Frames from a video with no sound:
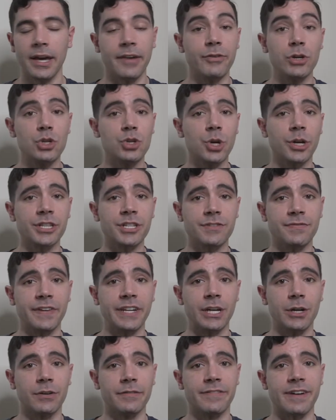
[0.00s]
If you enjoyed this
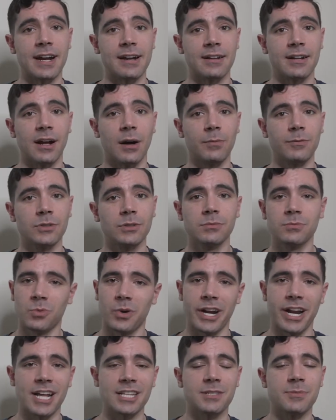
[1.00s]
video and found it helpful,
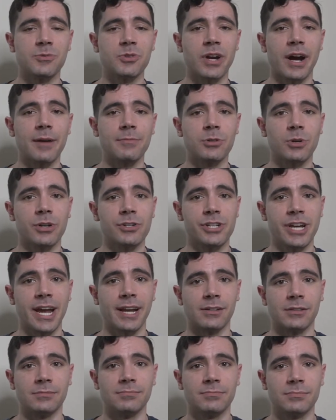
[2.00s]
why not subscribe to our
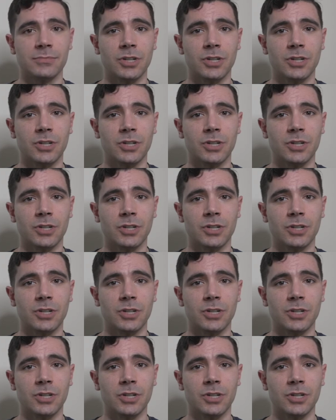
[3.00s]
channel?